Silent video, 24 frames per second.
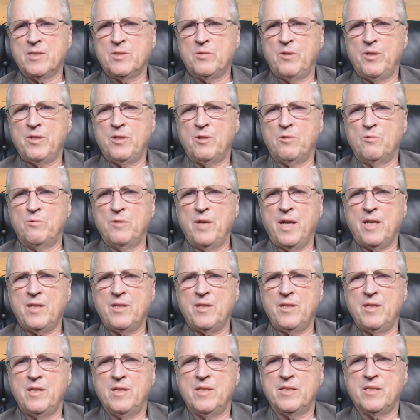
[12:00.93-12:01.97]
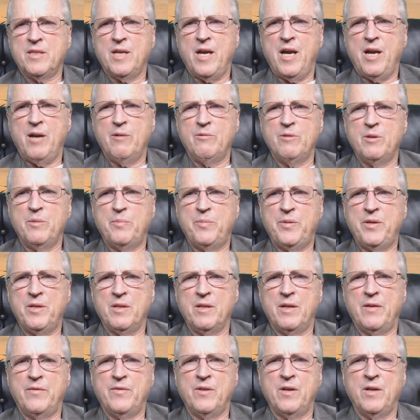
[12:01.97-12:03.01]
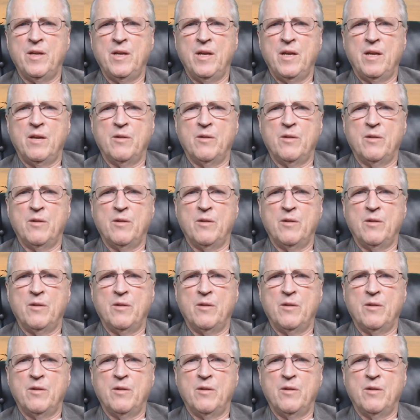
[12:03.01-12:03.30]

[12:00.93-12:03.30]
is going to wreck the entire repeal effort